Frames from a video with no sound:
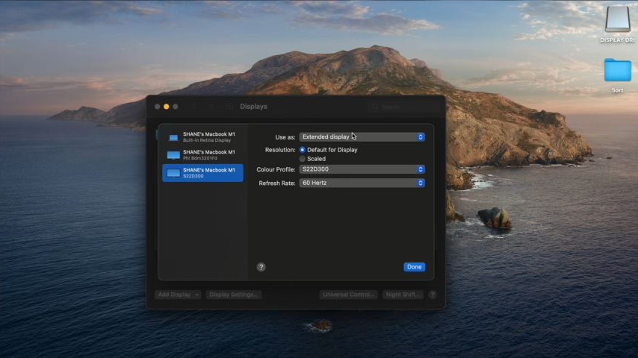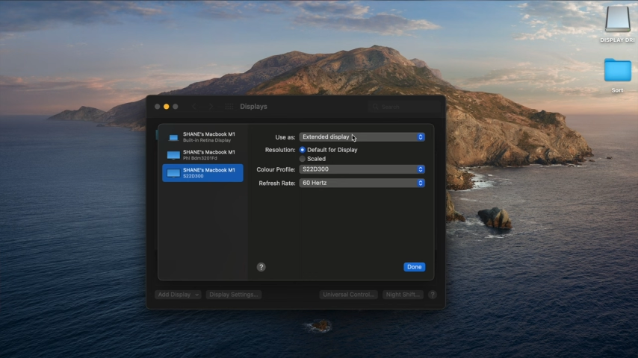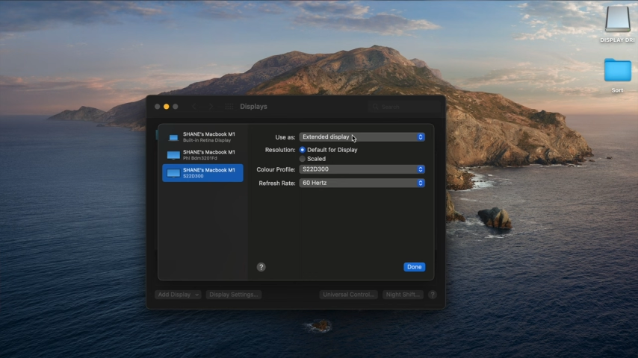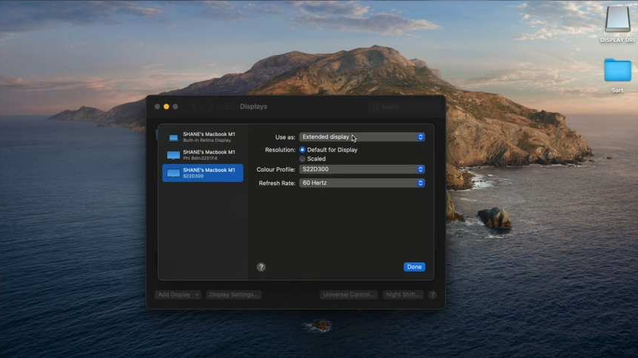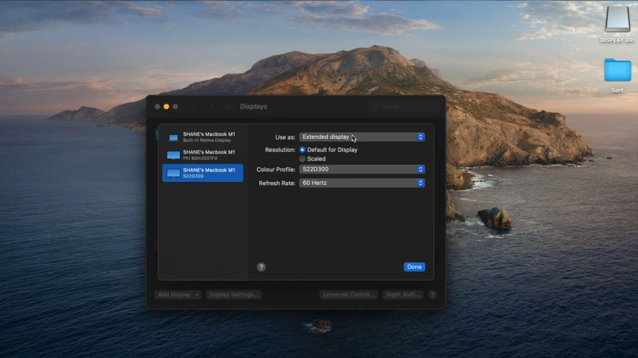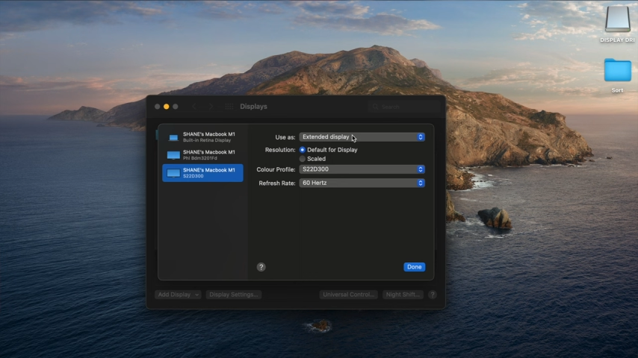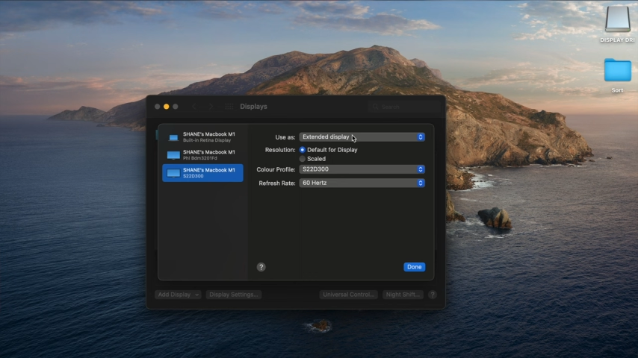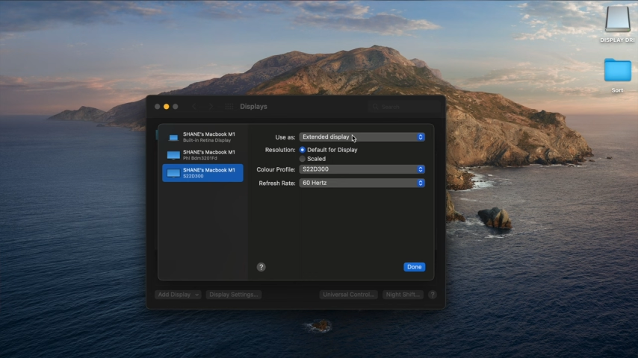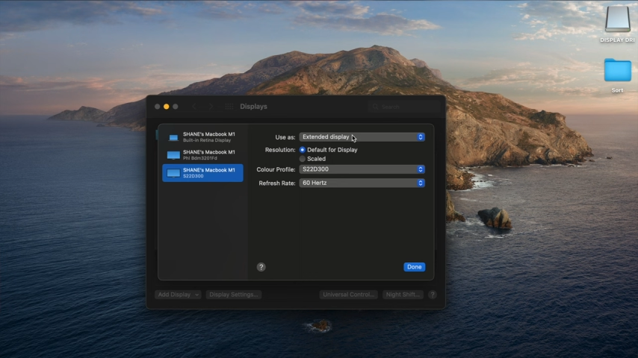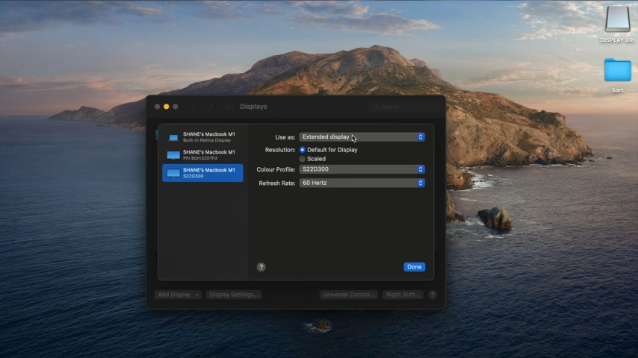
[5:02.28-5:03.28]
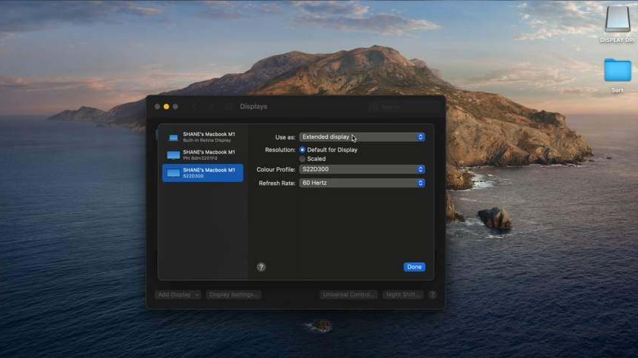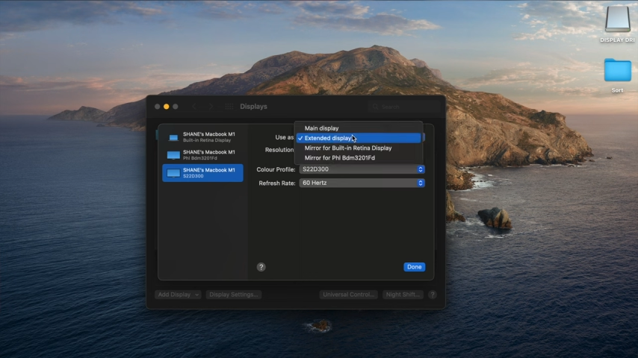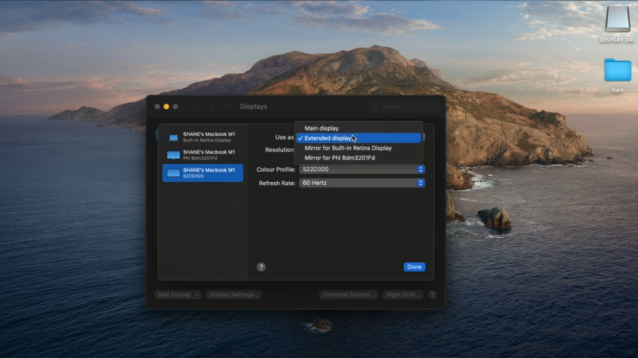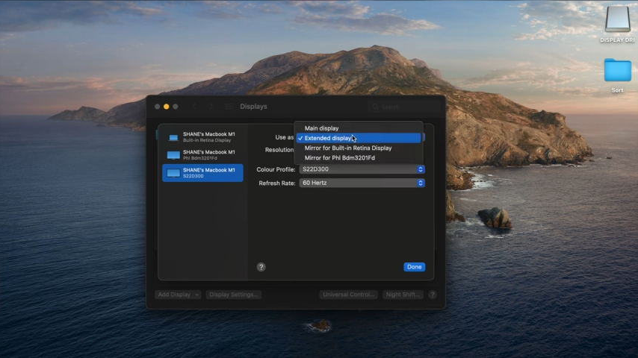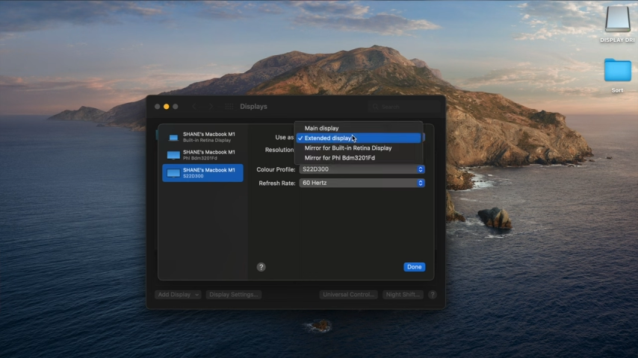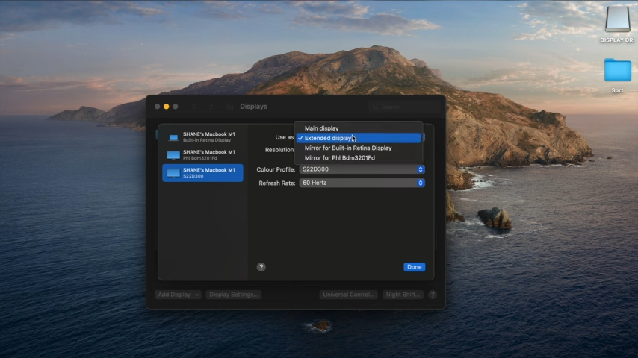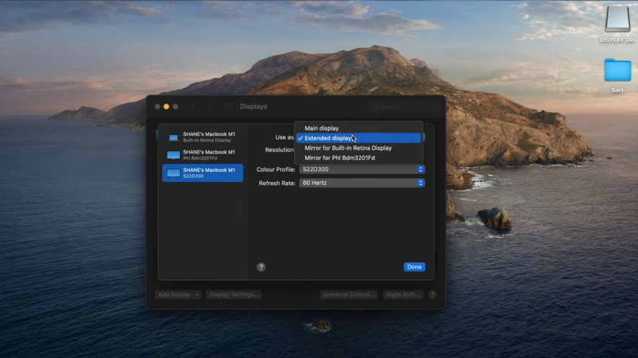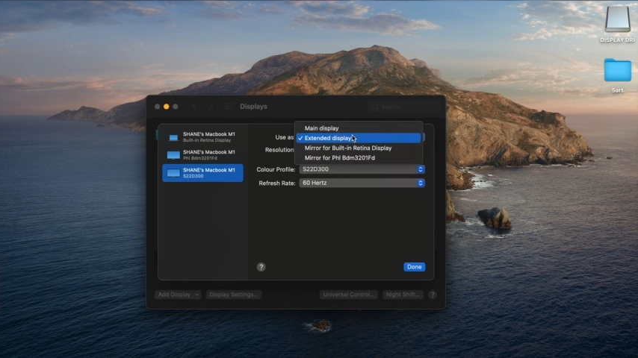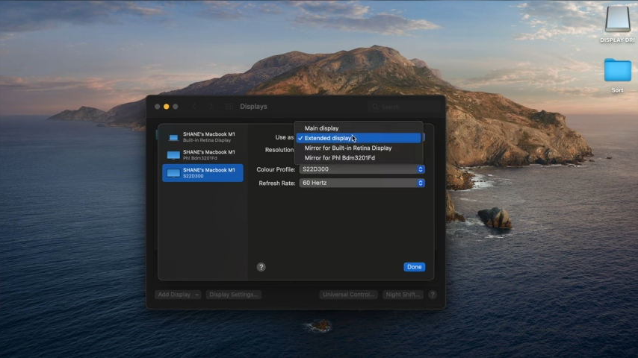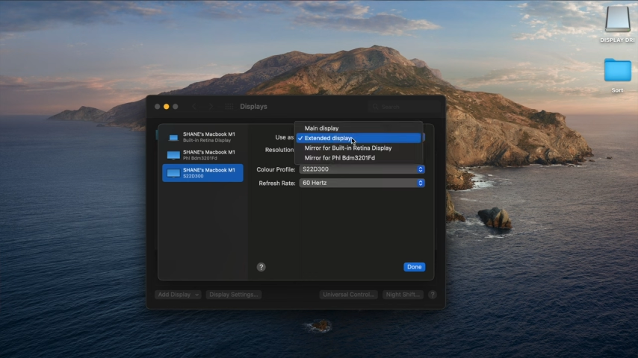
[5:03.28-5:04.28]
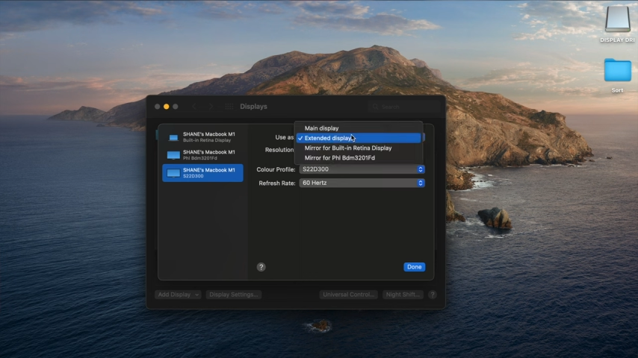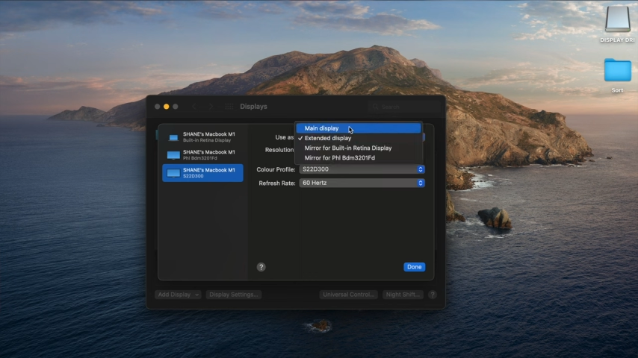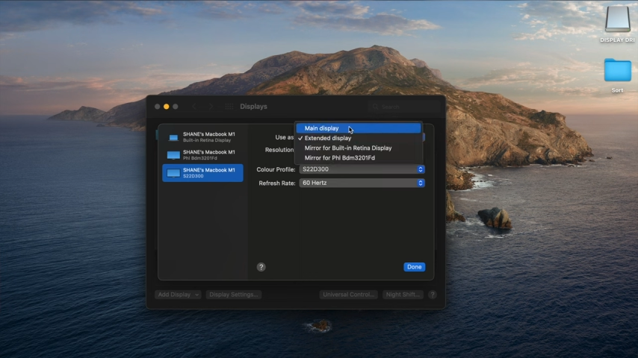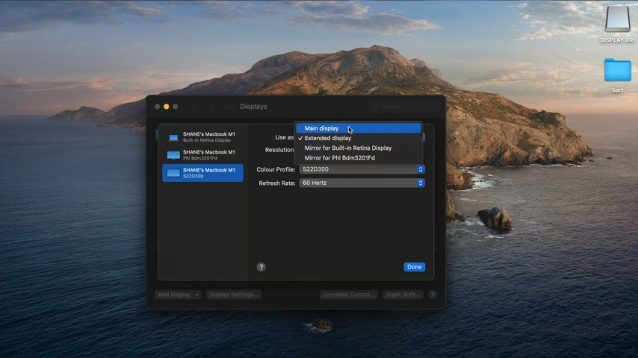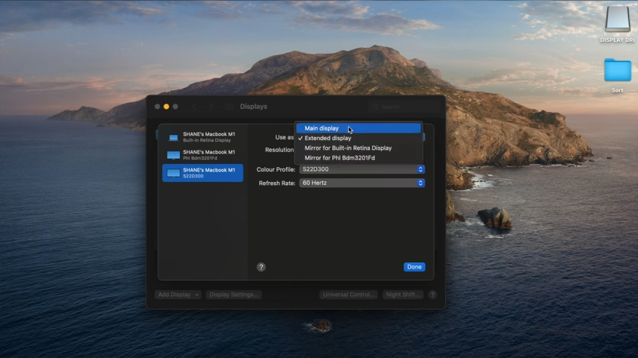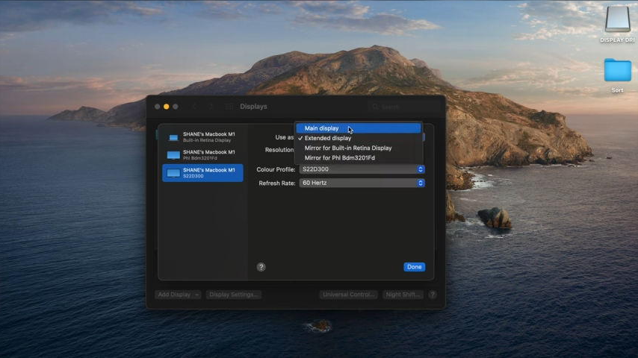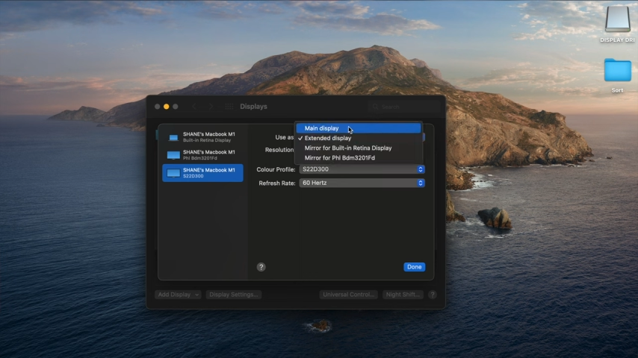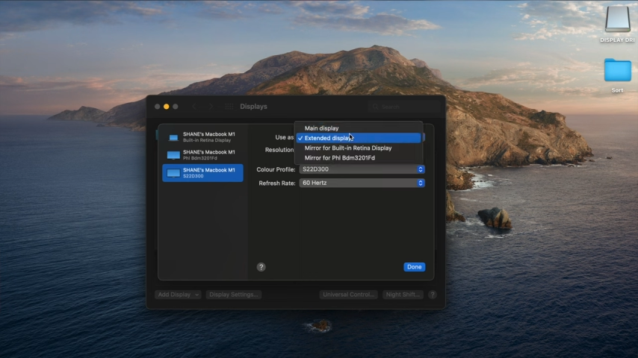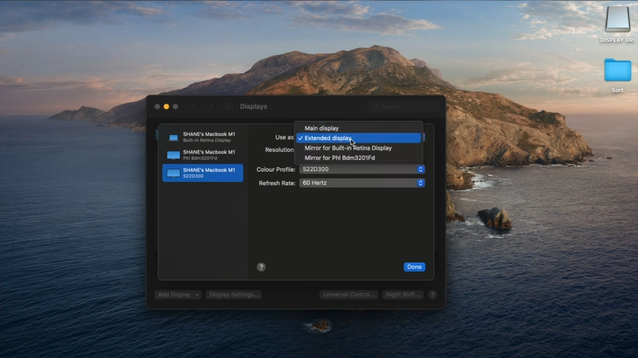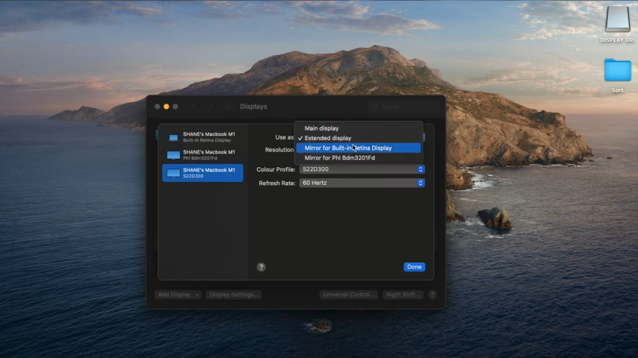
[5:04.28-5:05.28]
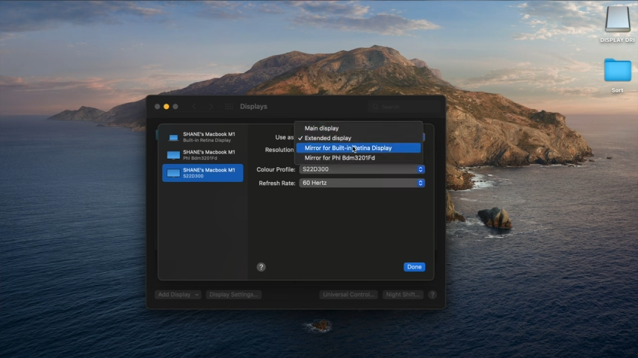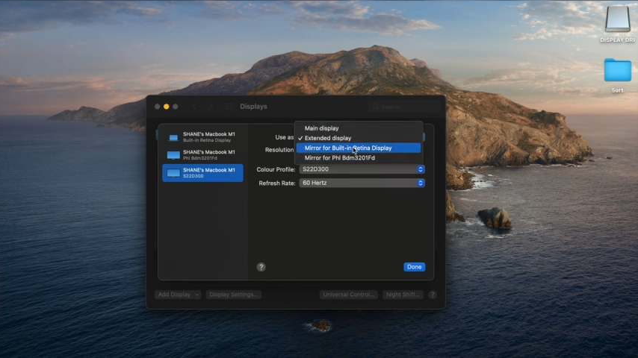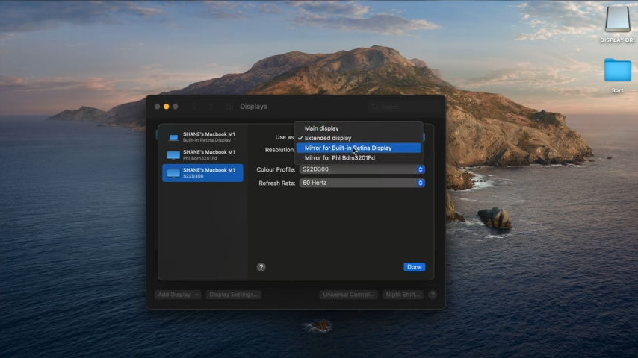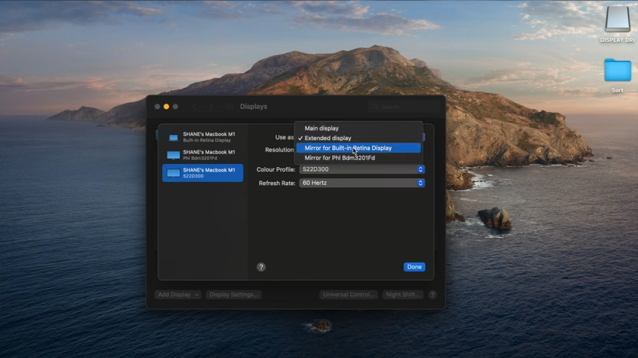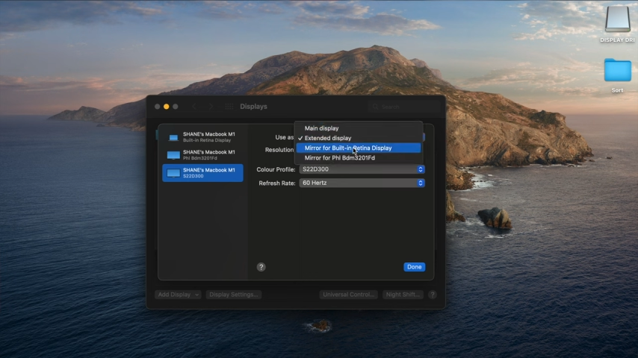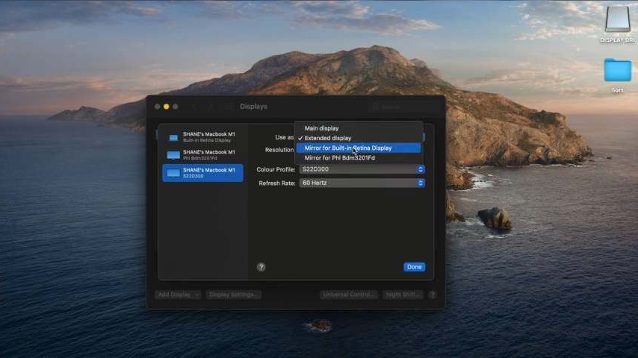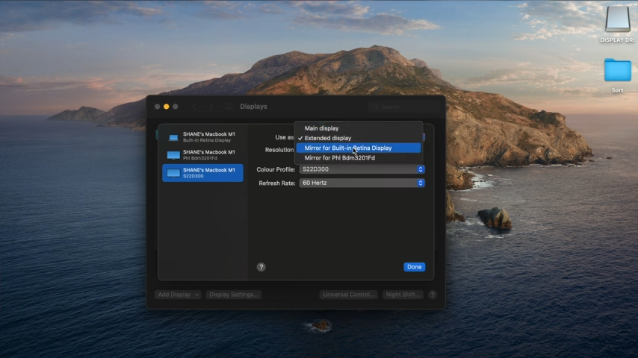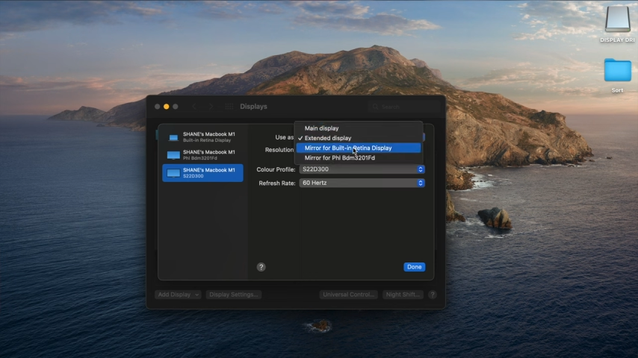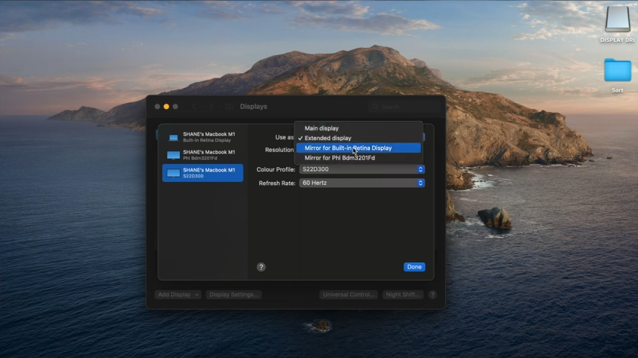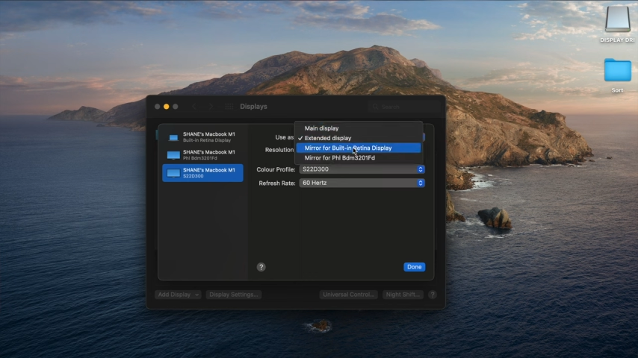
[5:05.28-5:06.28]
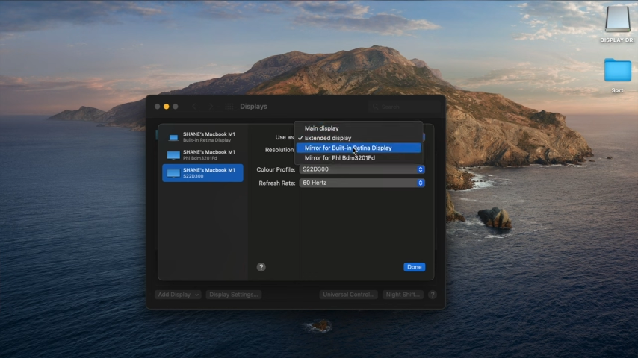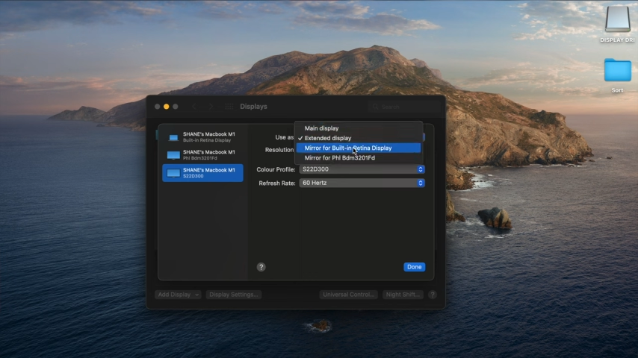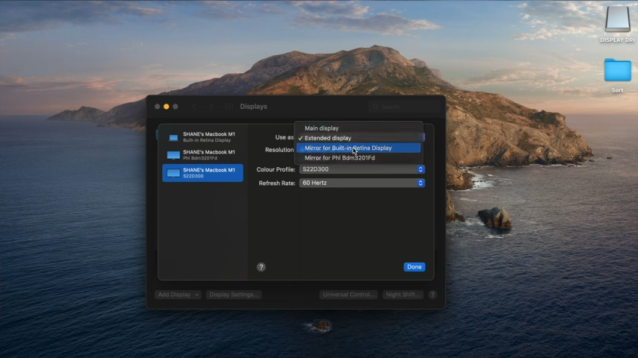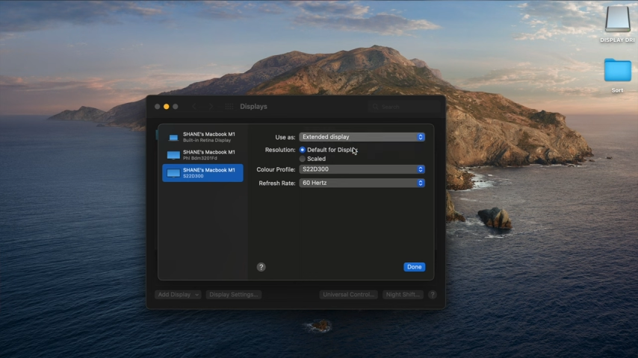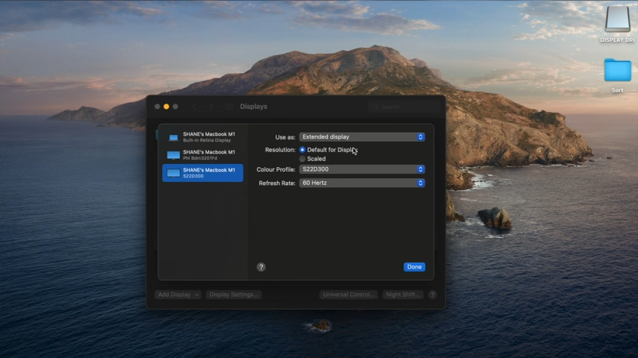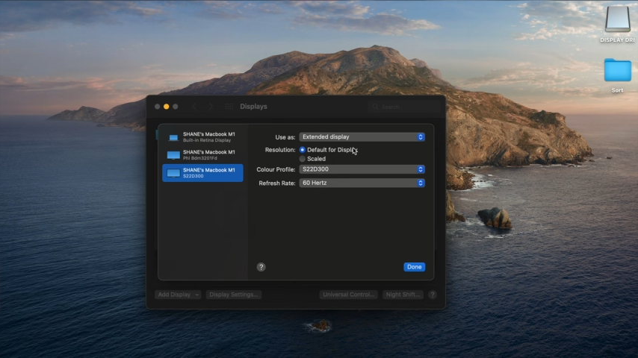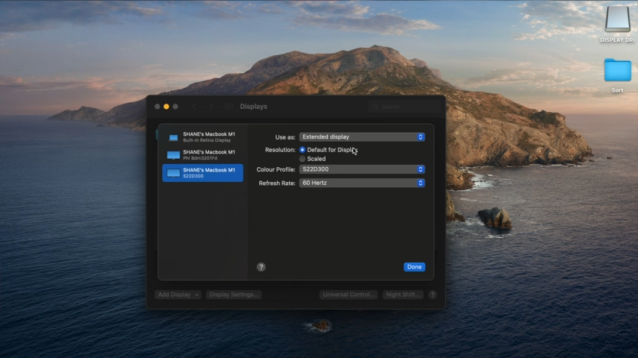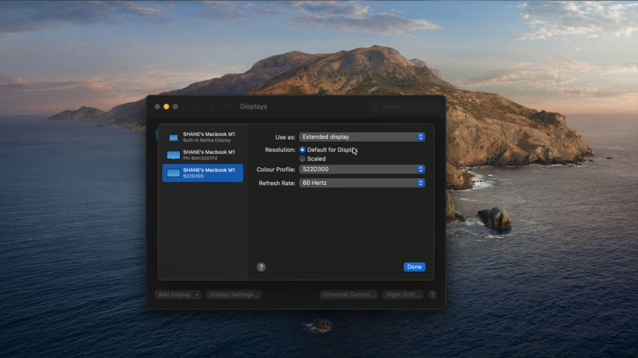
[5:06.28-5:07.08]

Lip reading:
No face is visible, so there are no lips to read.